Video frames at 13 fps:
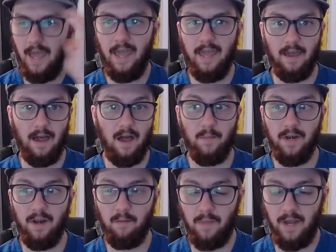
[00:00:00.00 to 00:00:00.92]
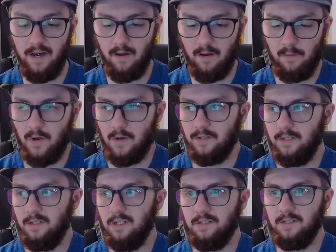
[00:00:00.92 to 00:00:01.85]
hey, I'm a non-binary
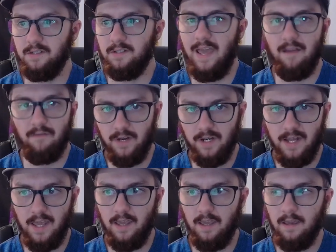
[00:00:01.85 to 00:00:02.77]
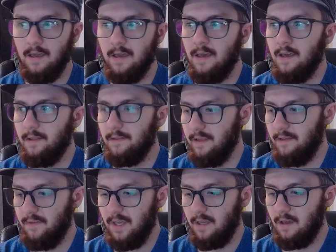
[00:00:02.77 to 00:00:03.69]
person, just everyday
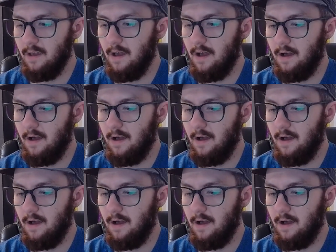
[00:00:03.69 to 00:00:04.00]
living,